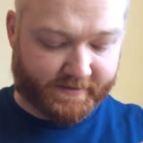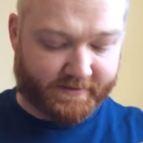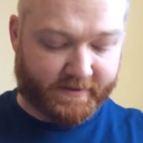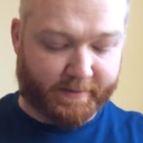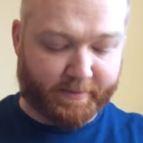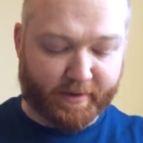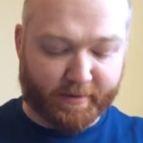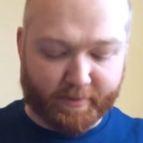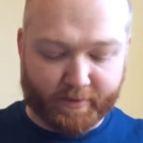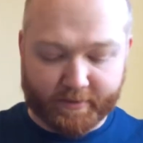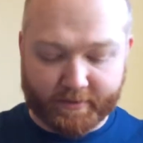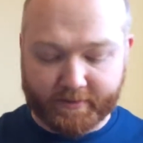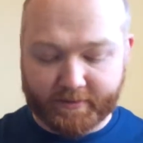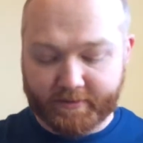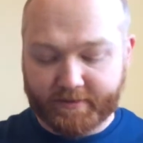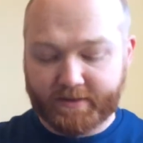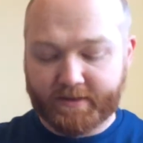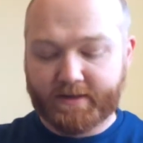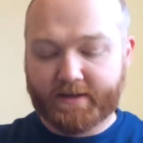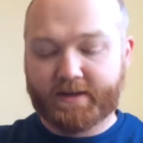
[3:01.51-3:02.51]
a zipper
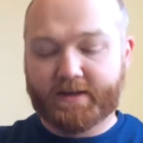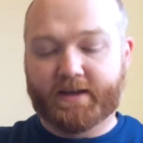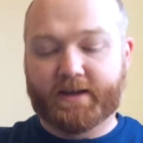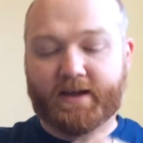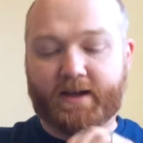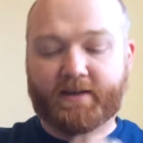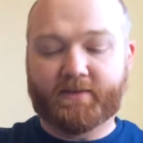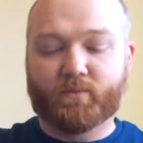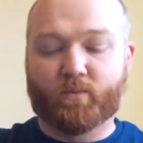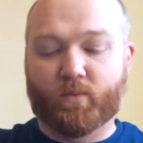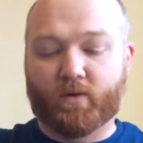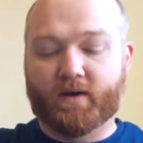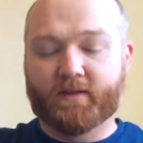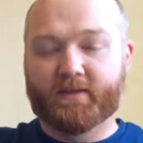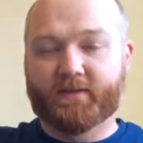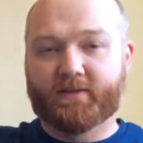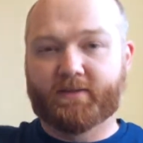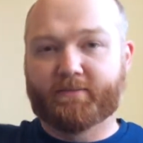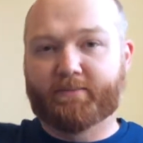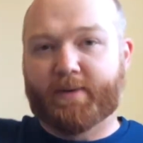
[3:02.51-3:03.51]
pull. It has one
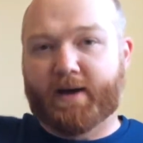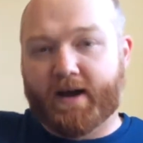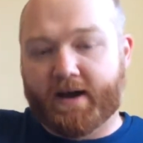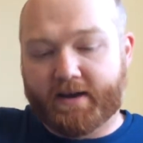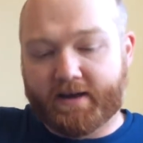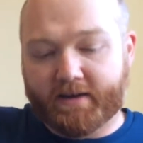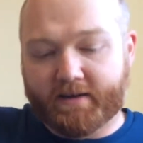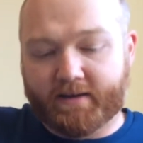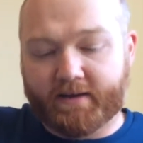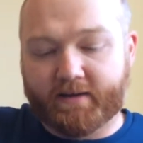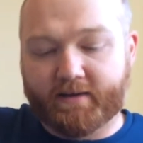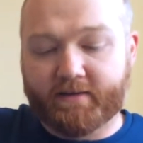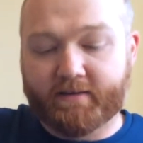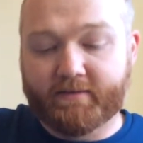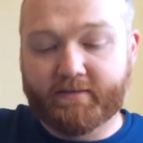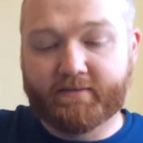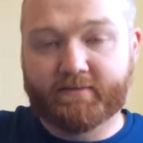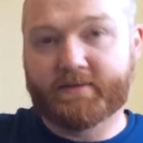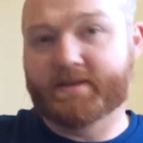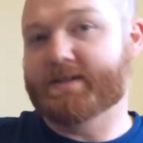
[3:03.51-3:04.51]
little pocket
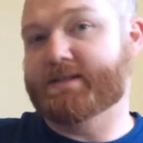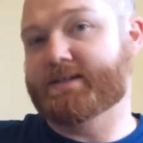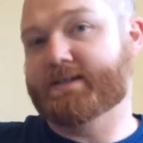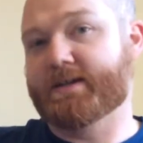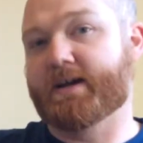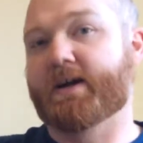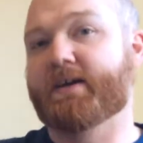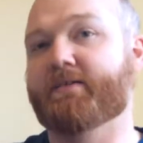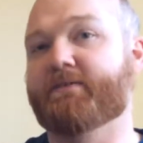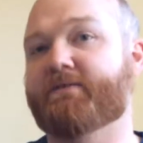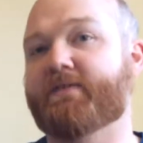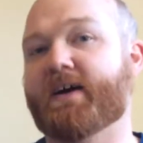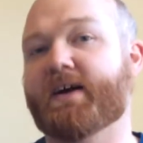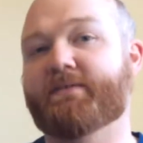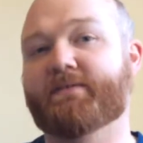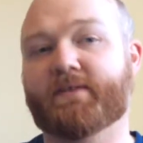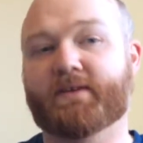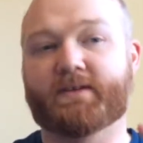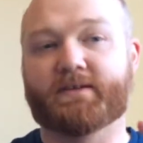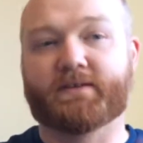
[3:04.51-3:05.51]
here, which I don't
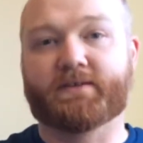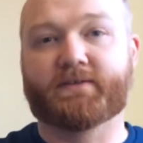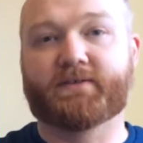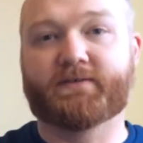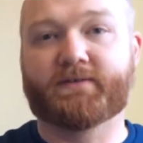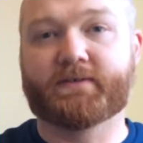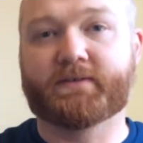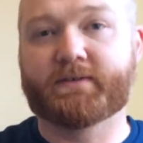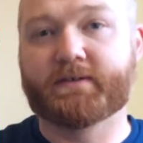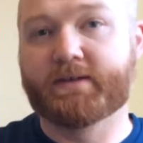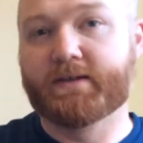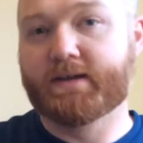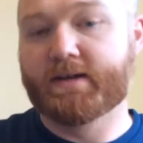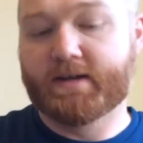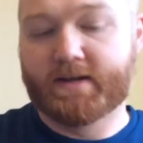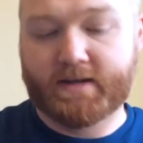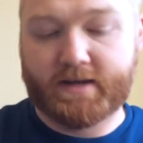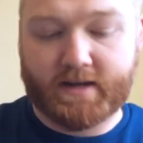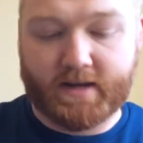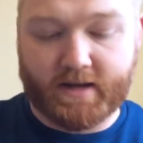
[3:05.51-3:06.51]
find very useful,
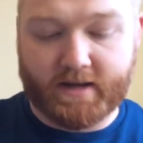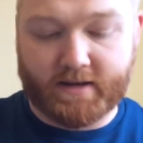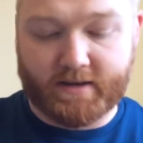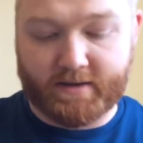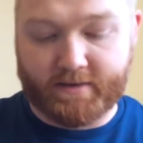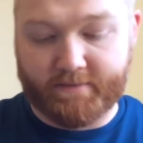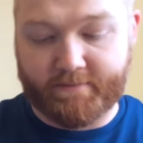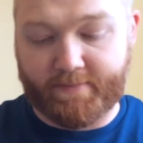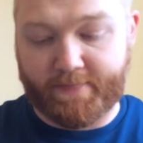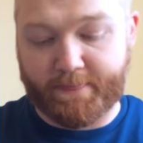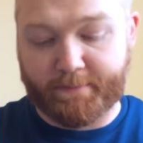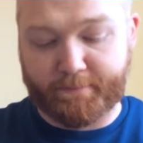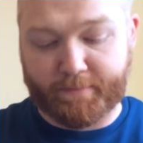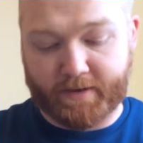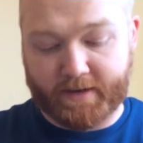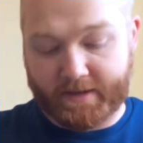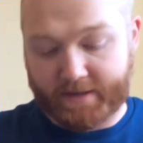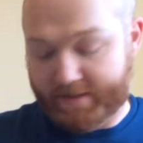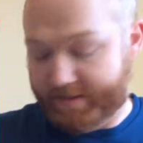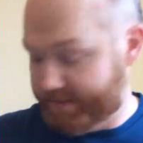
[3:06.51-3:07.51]

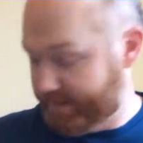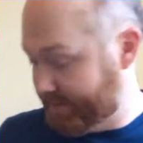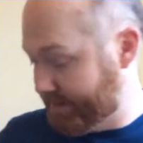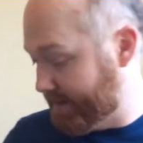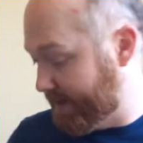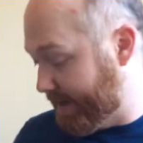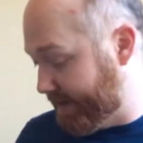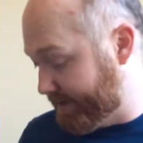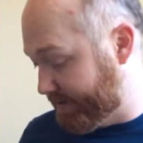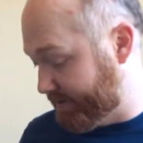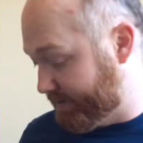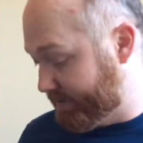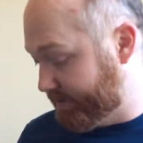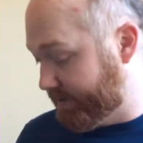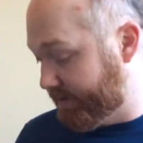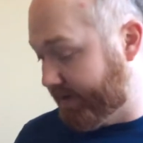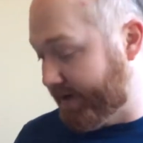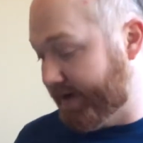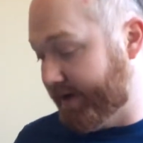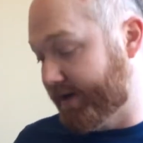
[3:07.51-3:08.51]
but I do
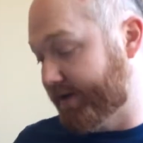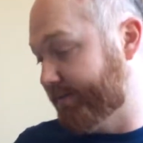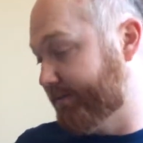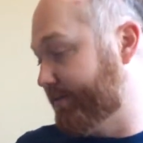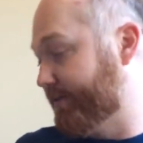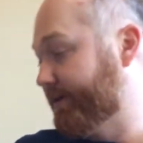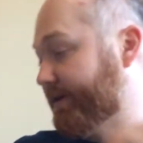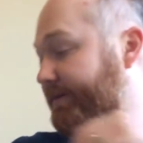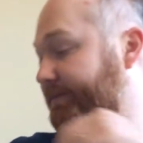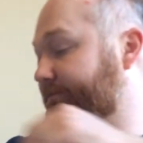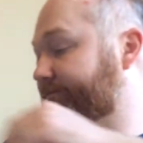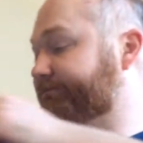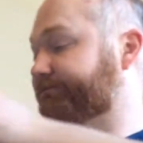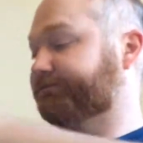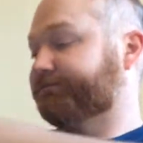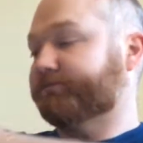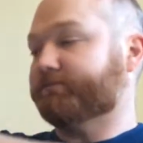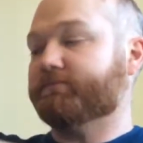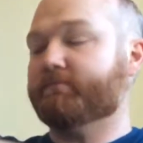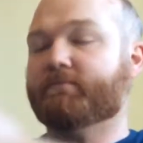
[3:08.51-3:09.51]
go ahead and put
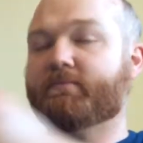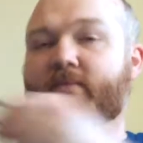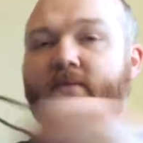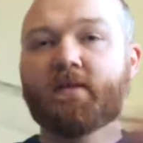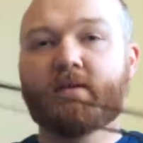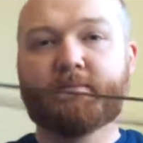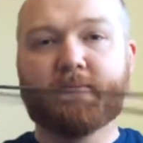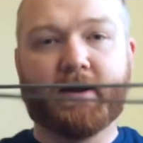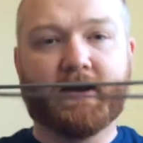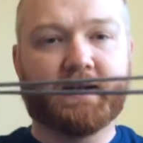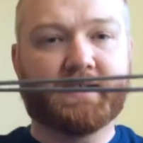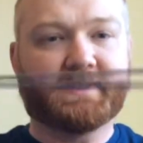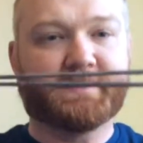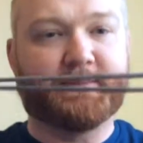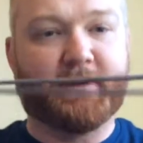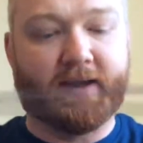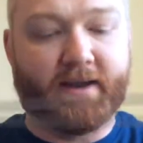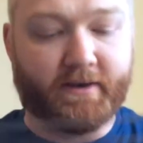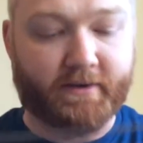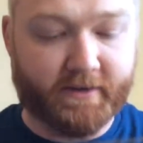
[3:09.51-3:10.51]
my
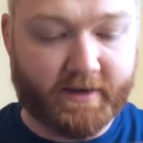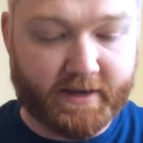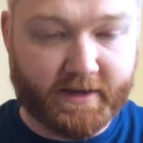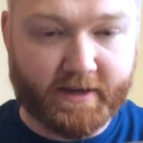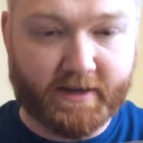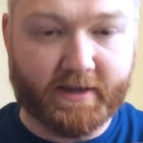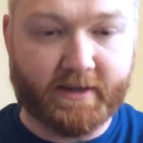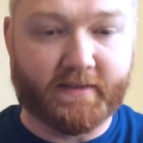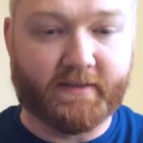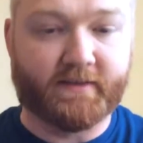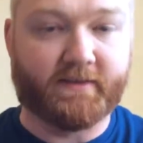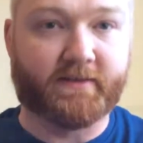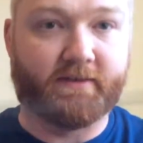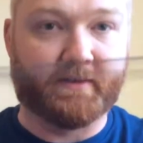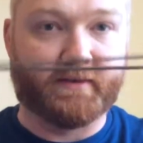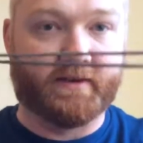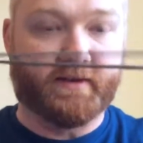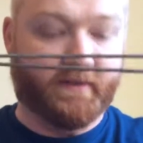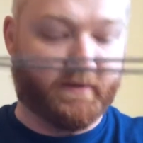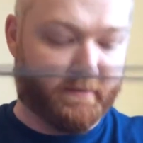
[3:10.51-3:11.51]
expander kit, and this is
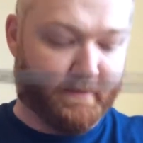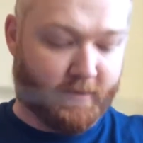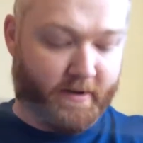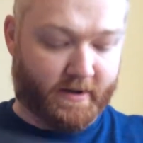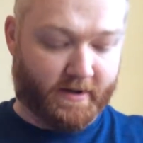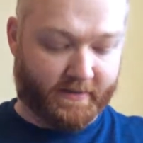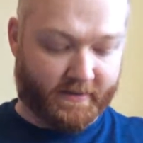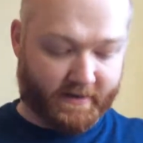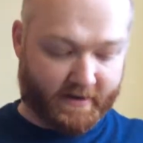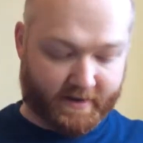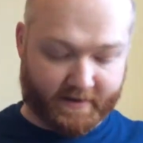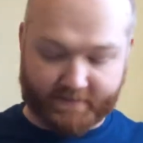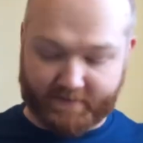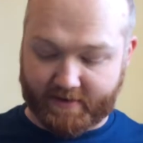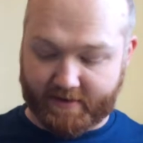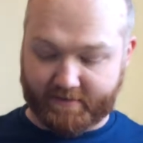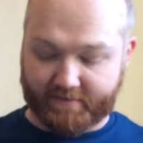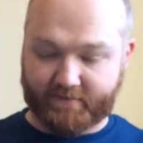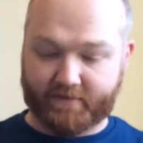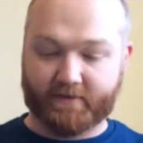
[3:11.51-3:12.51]
another mod that I've
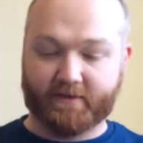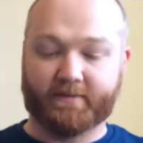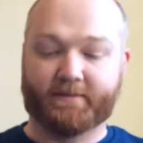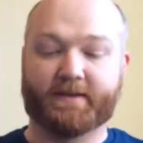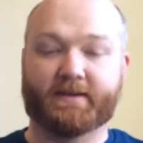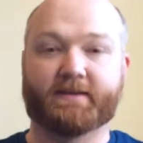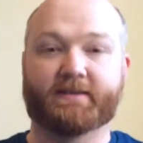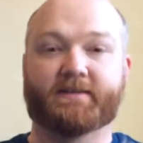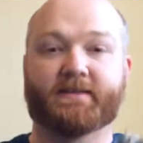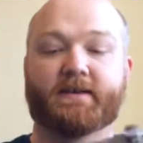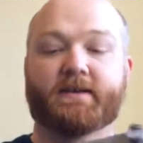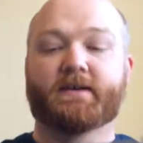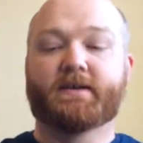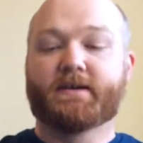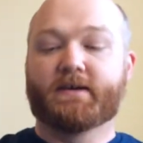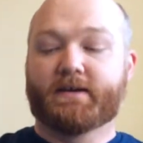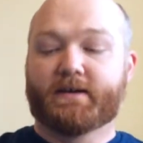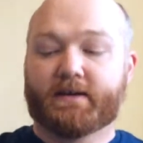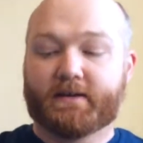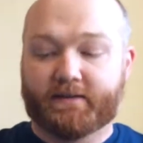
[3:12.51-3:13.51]
done for it because
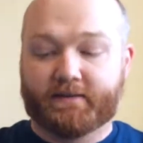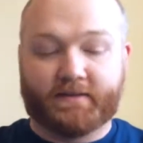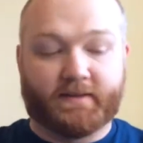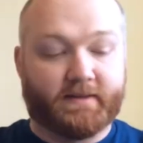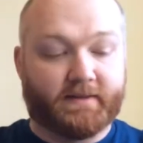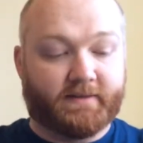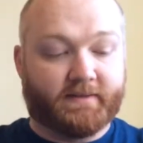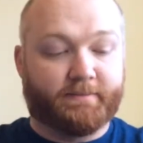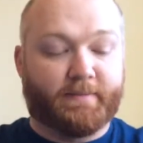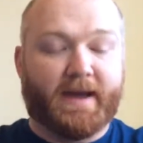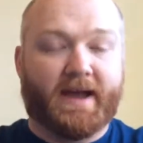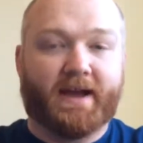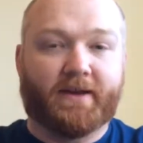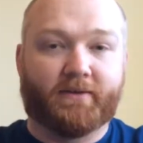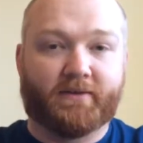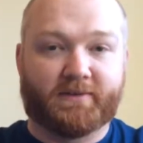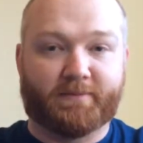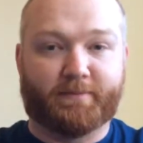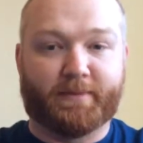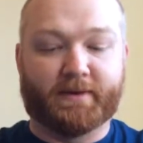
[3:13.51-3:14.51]
this
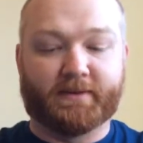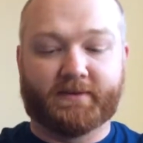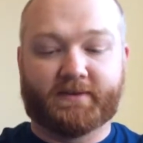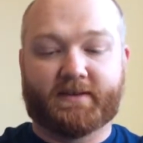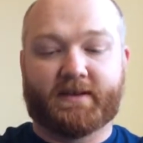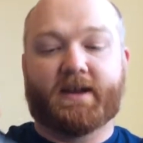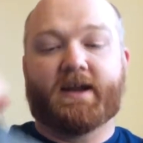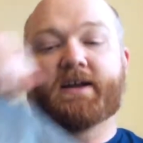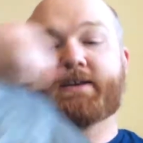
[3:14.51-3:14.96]
bag was built to